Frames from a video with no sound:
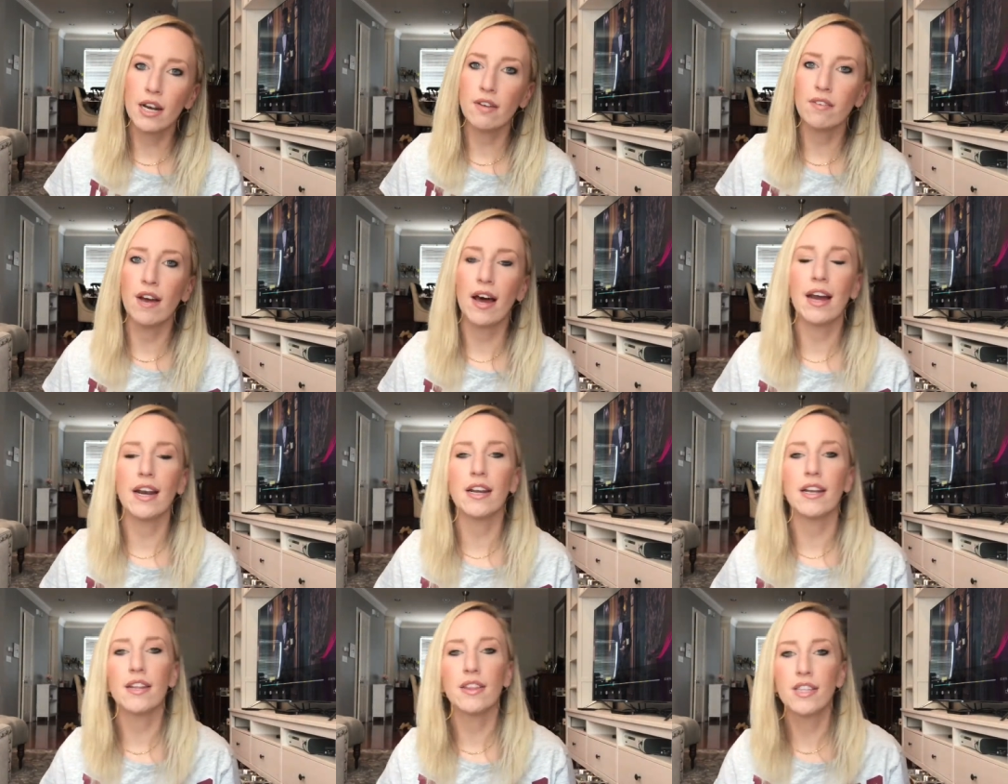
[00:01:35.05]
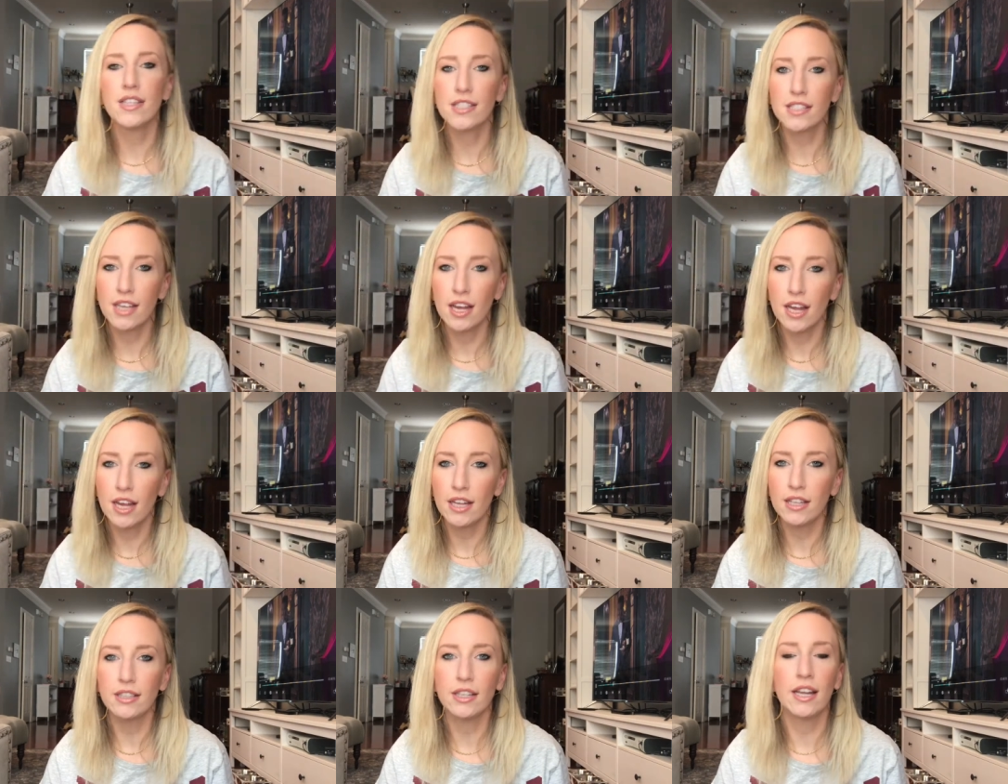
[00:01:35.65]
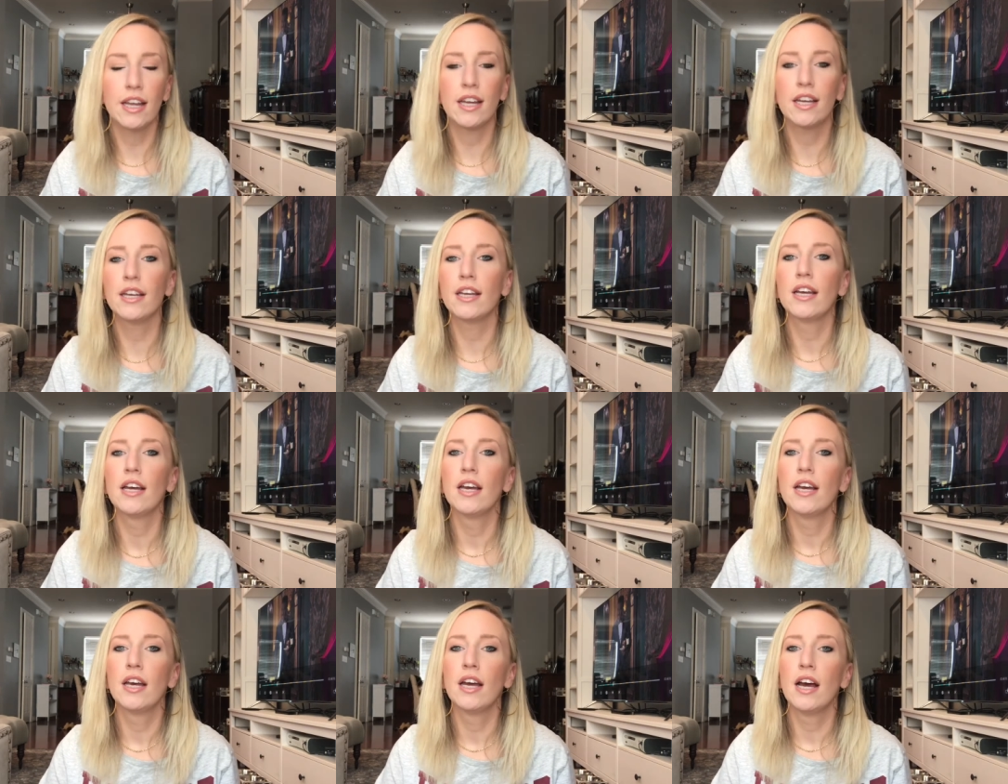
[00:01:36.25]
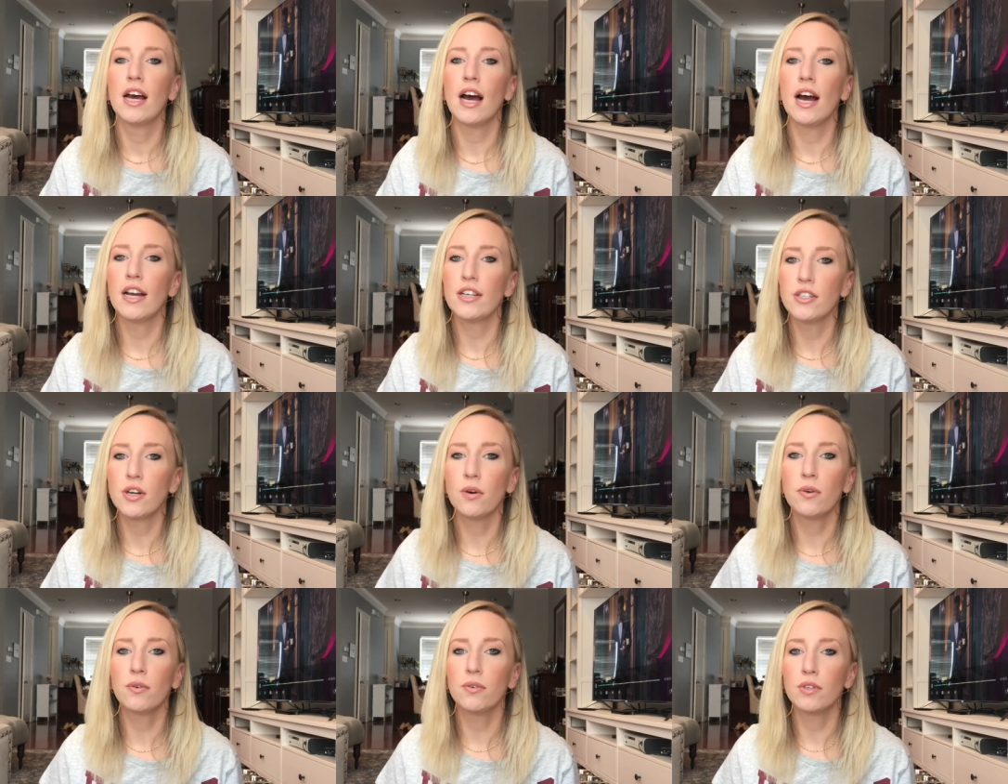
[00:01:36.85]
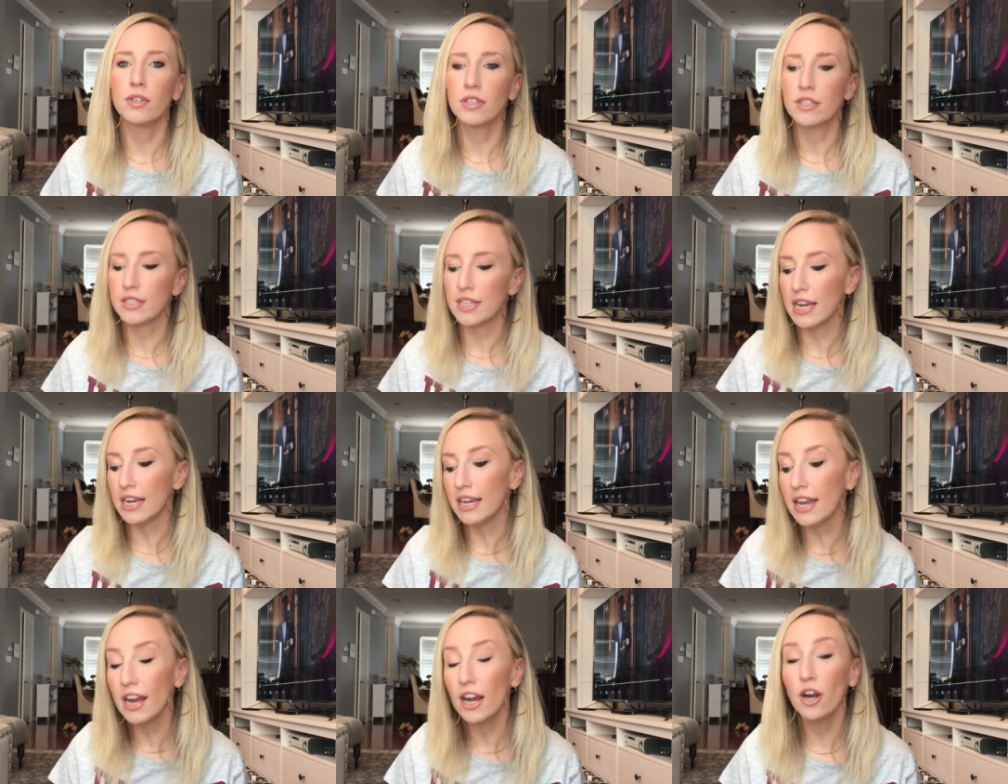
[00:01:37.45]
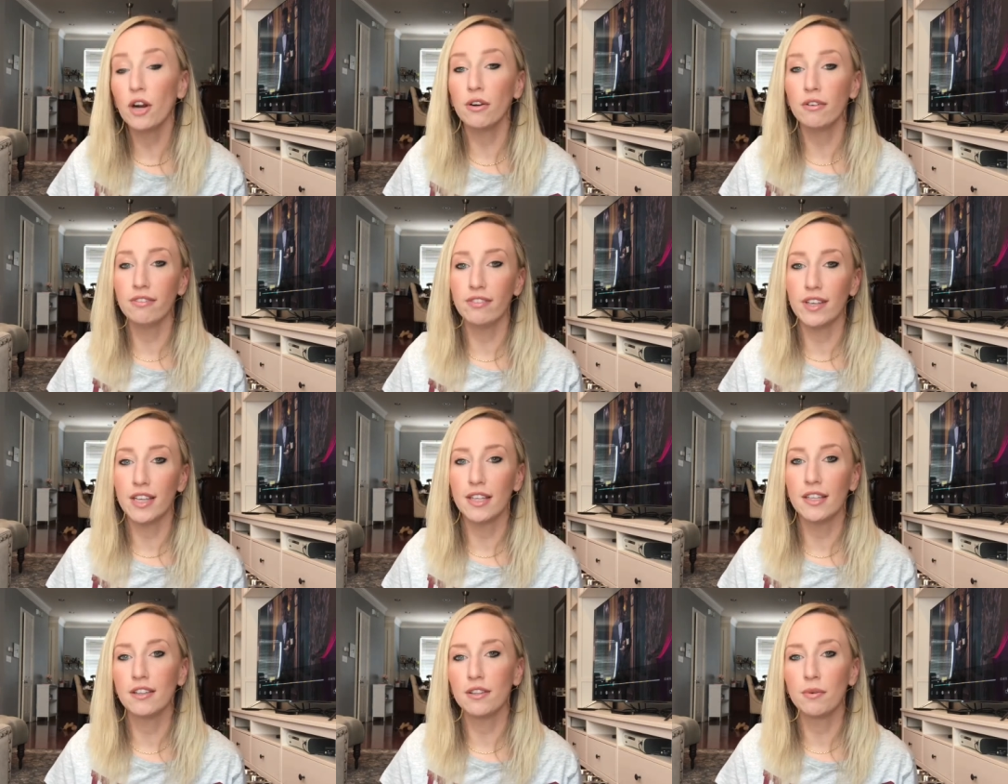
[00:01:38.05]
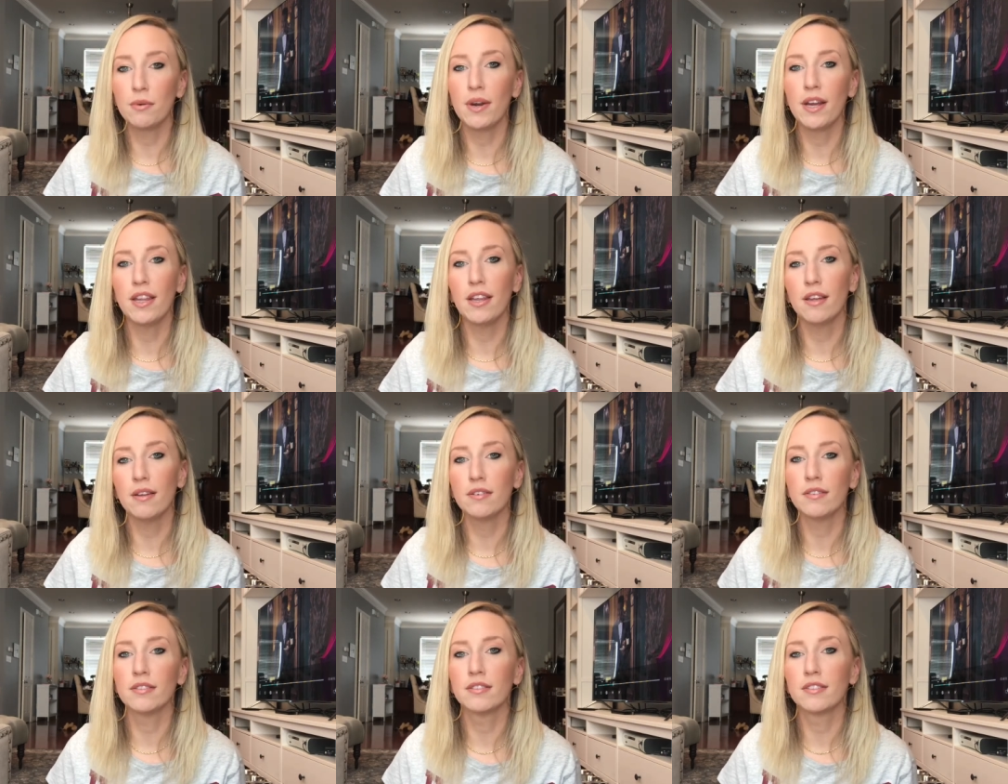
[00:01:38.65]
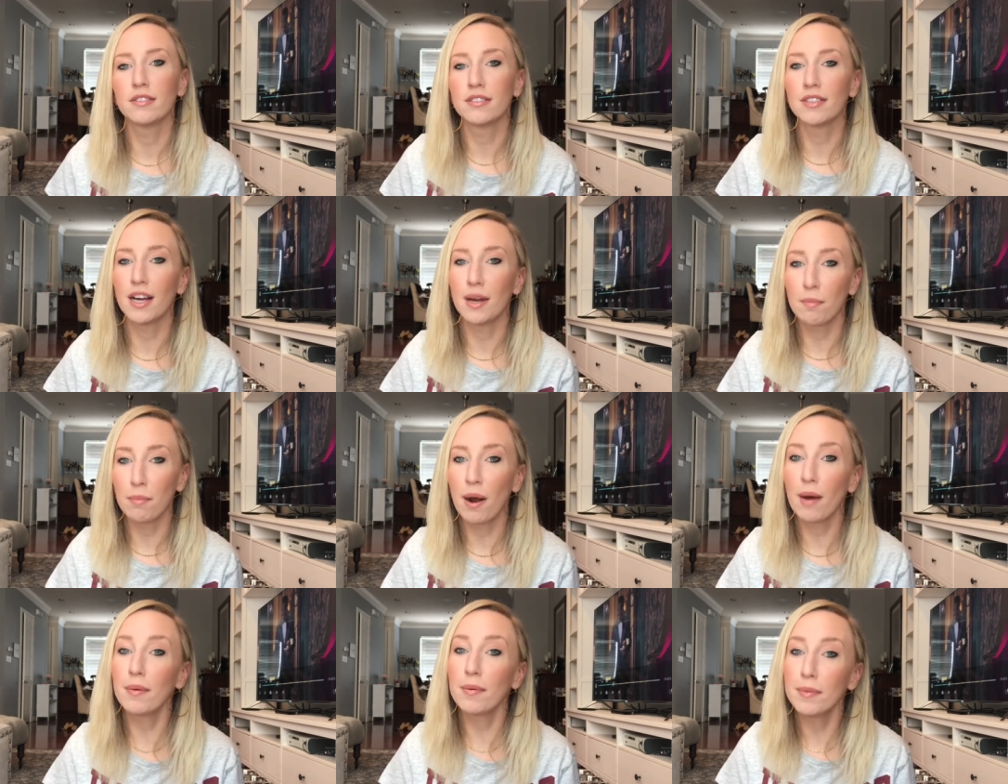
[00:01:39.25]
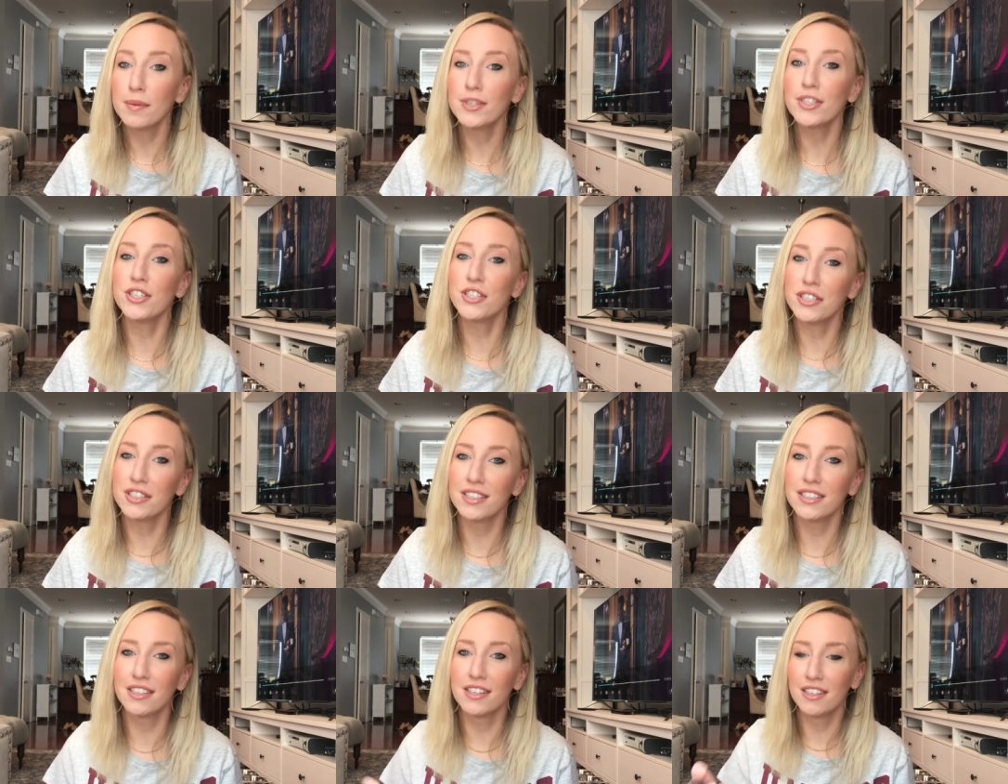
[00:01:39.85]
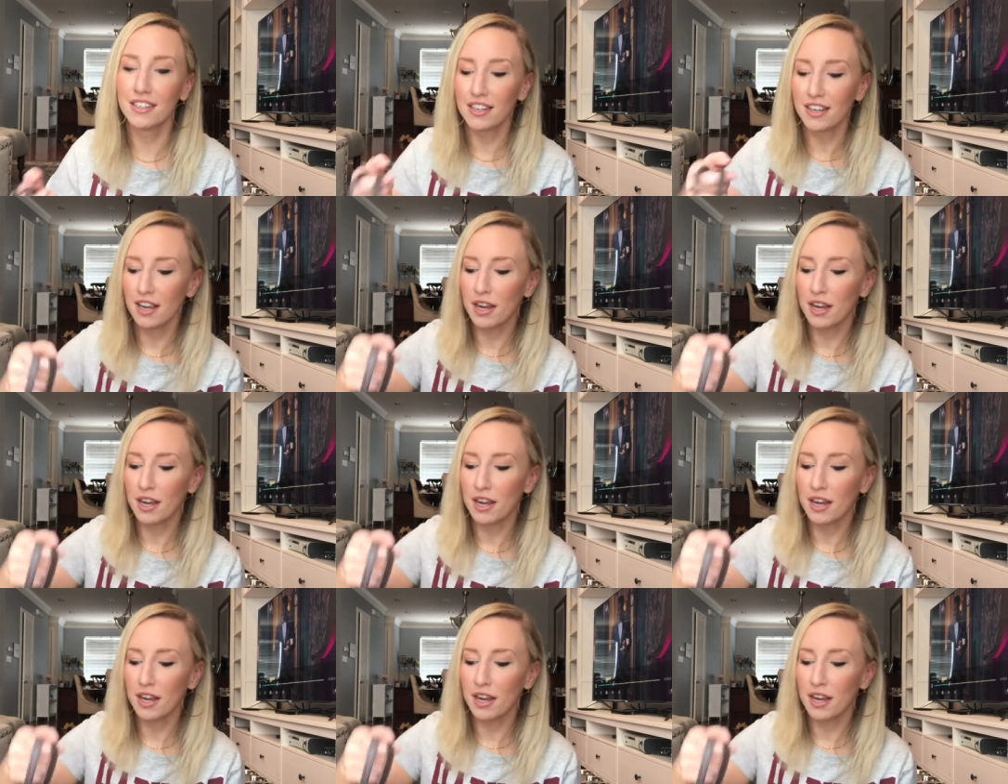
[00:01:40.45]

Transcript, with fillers: I've had it in the sun. Like I don't take care of it the way that I probably should,